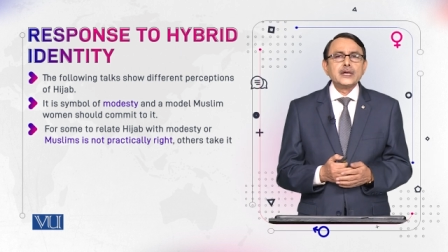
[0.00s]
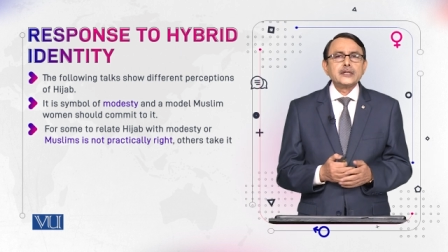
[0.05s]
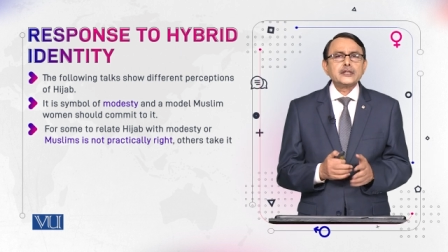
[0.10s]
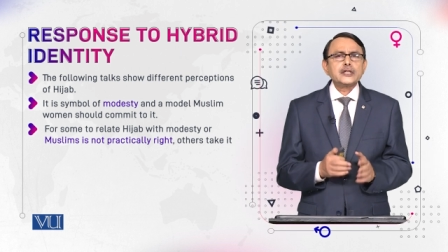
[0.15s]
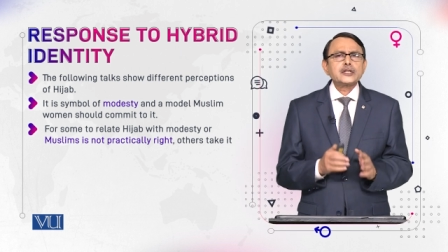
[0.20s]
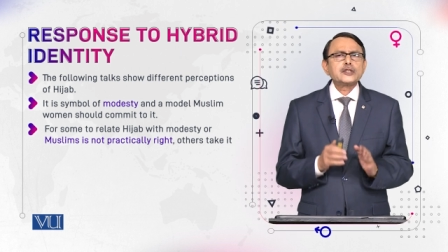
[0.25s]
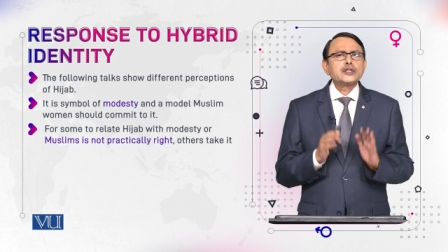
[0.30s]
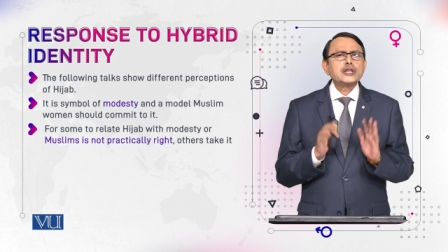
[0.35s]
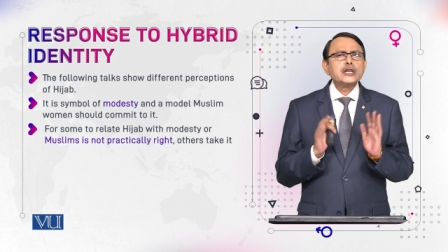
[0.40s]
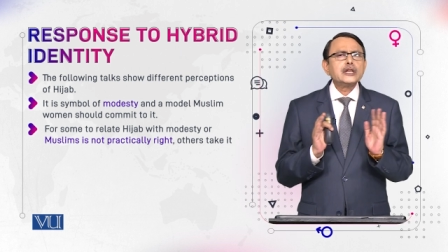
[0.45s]

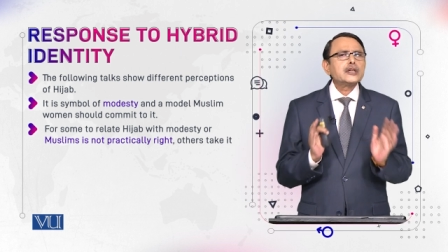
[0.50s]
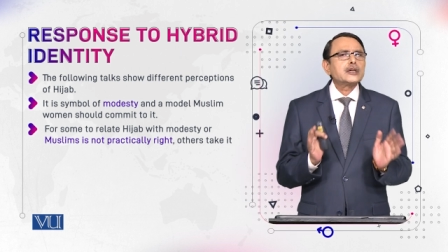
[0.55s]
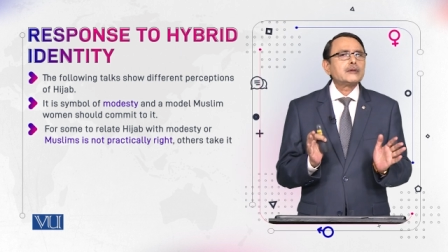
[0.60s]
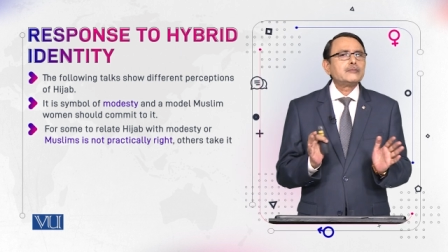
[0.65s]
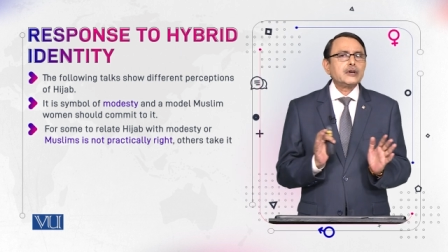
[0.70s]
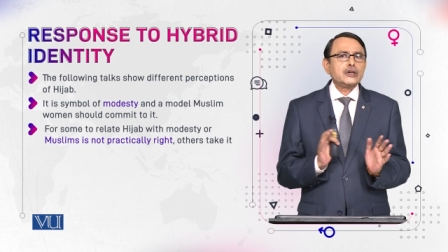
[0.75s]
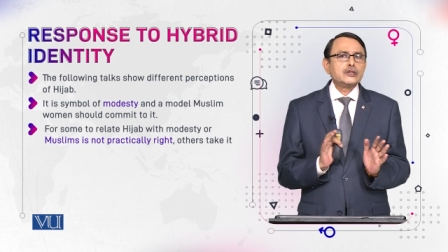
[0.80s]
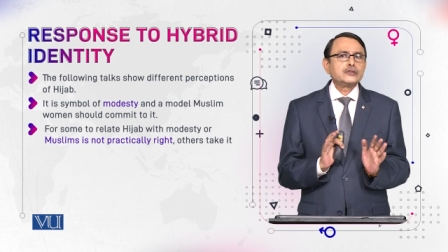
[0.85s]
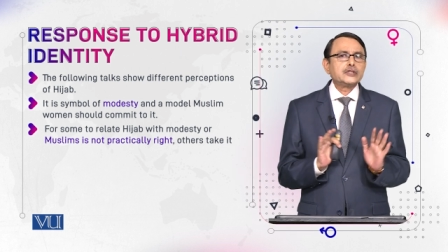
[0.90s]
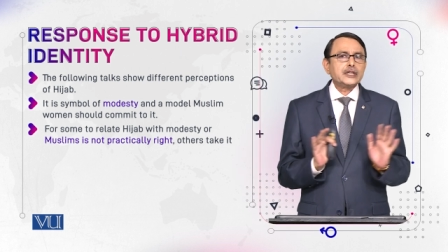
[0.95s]
They think
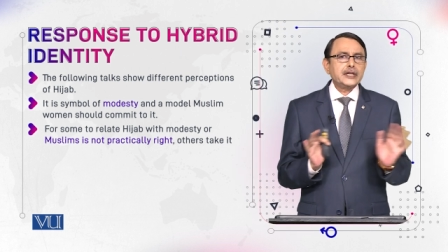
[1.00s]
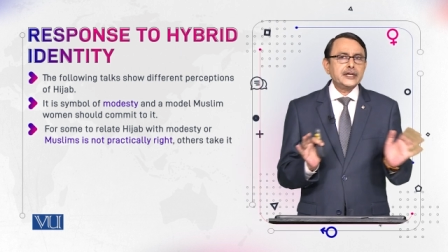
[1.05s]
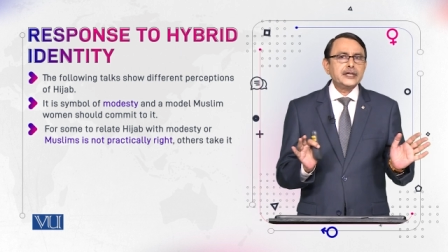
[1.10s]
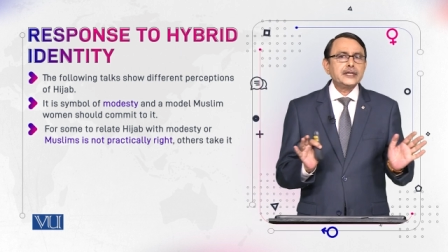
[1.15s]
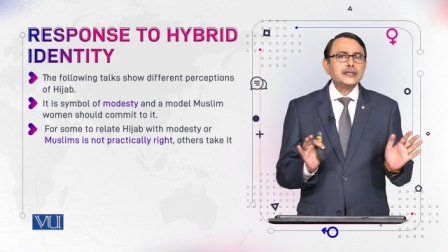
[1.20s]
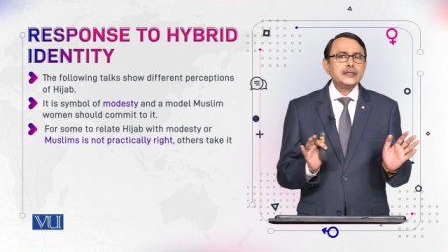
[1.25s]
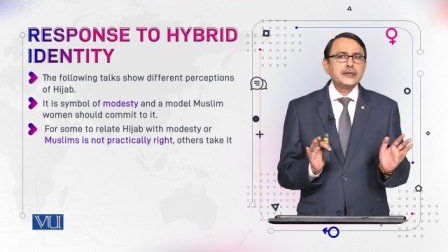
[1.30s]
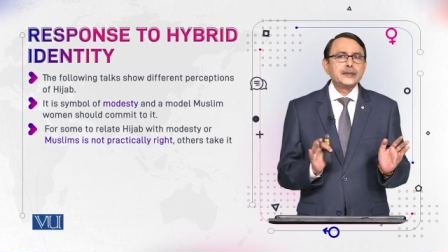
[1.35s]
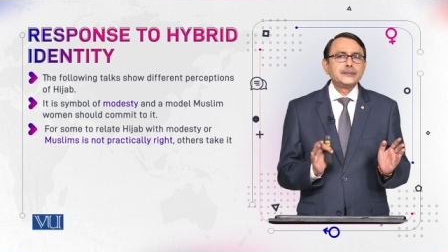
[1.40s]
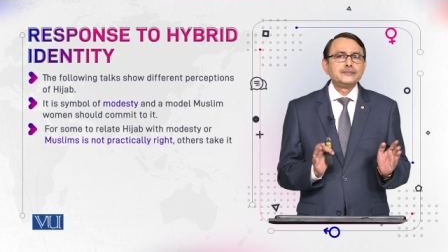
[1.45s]
about
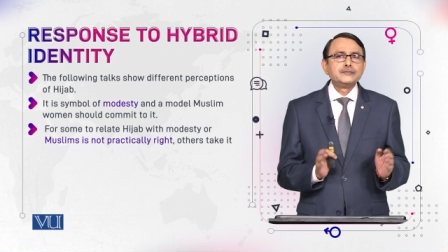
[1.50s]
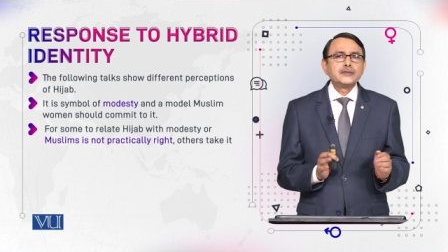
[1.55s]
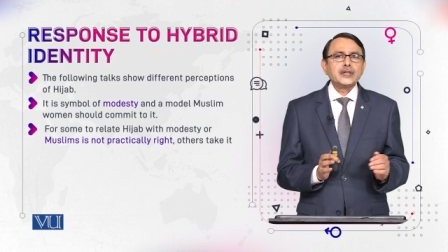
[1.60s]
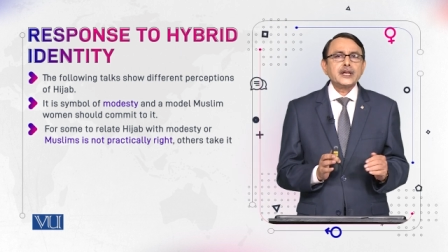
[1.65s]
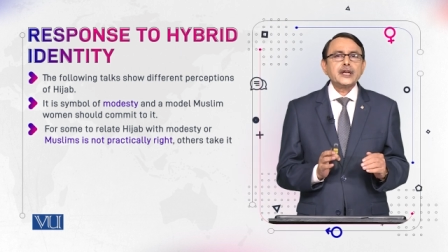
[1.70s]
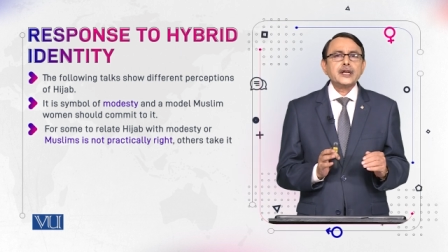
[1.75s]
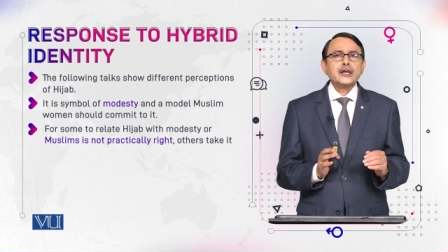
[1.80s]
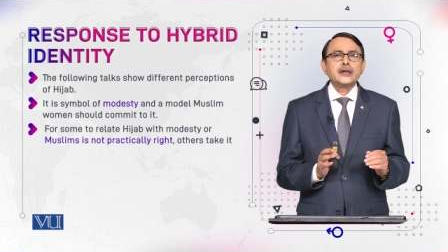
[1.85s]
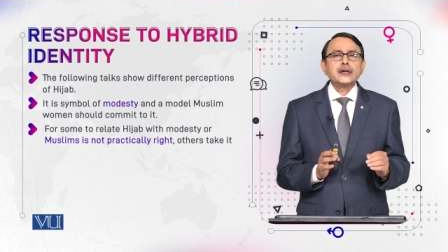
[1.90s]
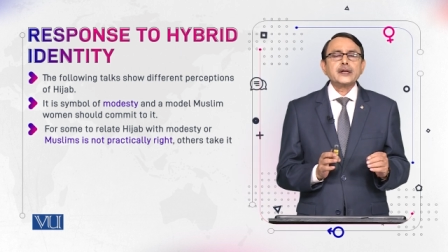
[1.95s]
it
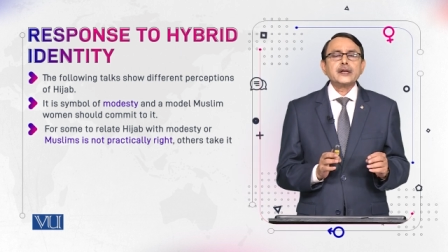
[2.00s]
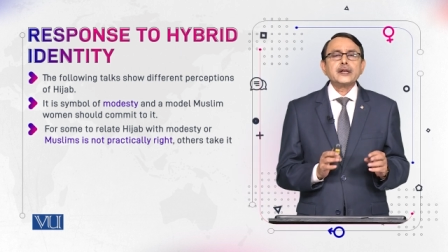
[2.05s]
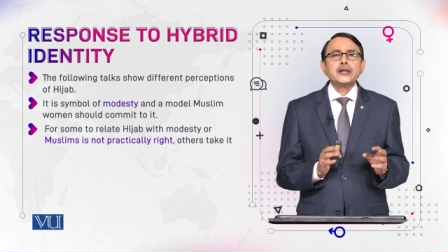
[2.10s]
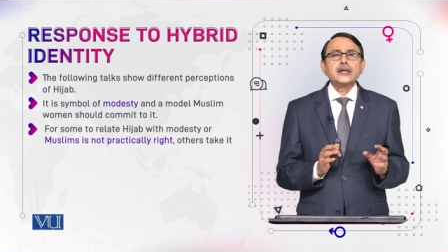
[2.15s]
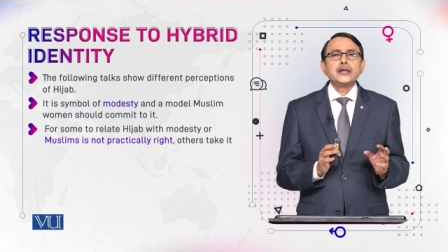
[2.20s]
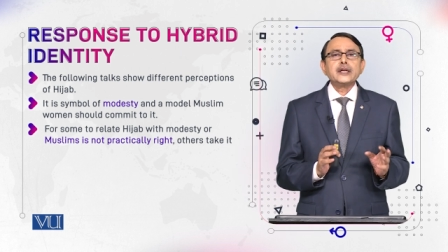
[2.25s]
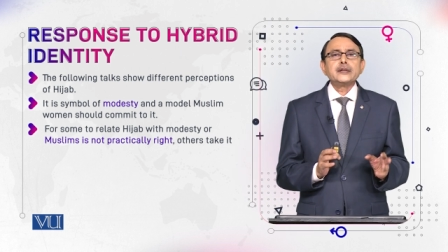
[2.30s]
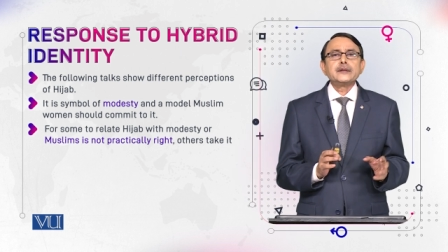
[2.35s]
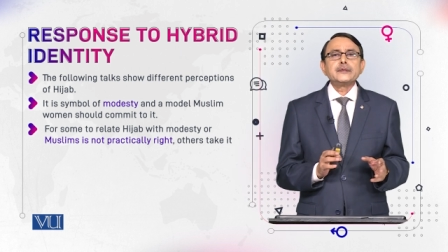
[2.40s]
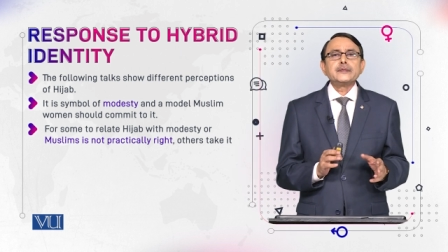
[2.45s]

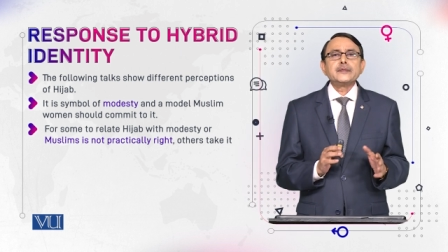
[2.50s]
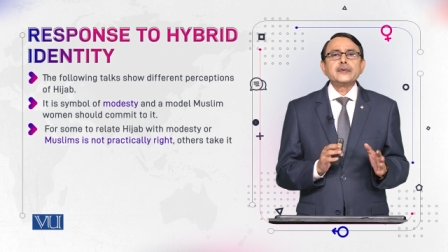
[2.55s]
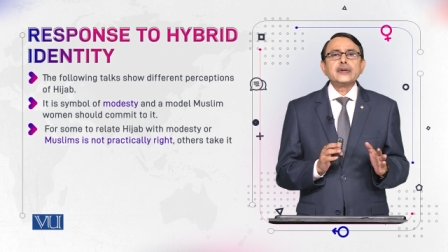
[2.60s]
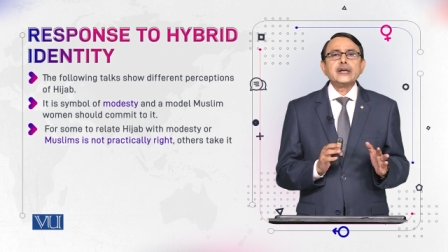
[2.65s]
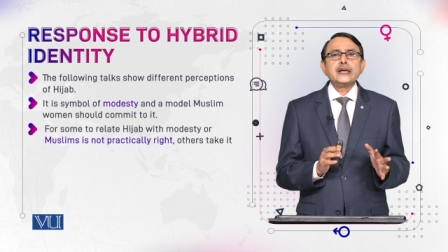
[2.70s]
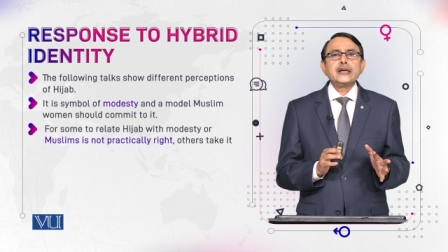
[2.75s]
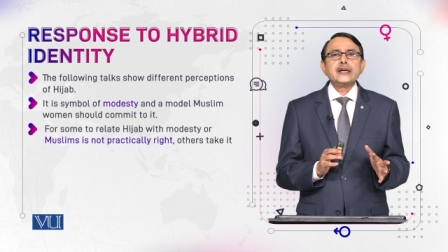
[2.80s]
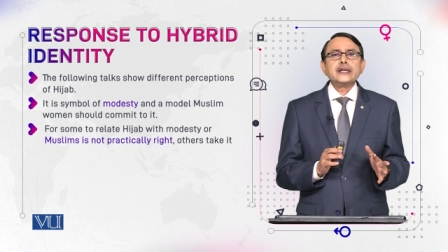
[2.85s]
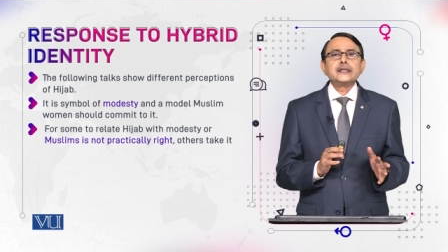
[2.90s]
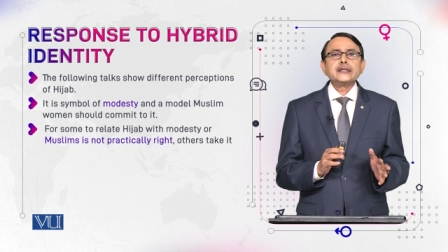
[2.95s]
in
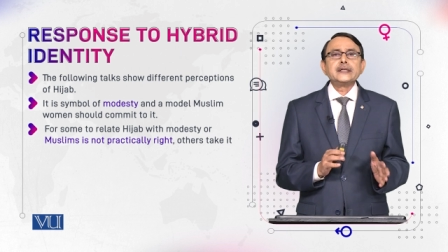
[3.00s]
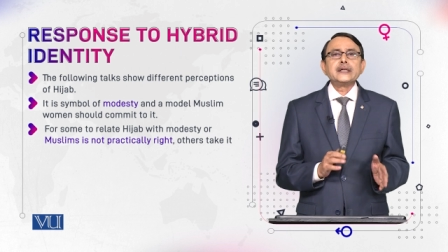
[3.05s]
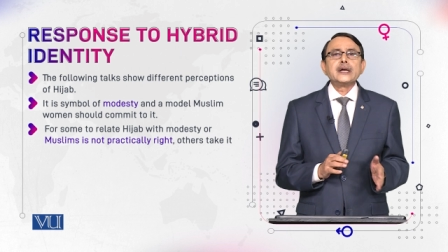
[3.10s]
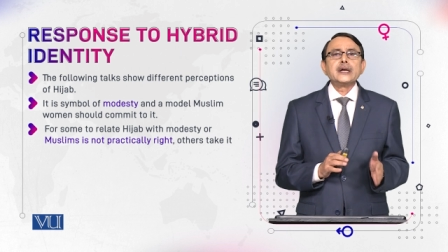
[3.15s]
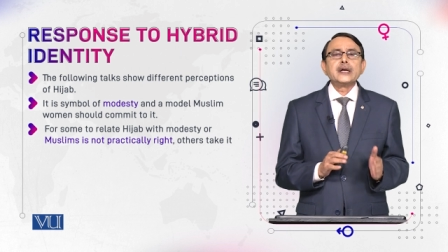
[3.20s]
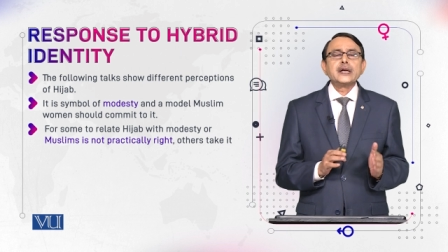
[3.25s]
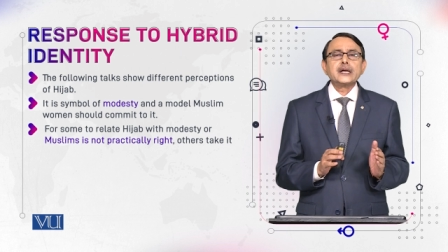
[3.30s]
an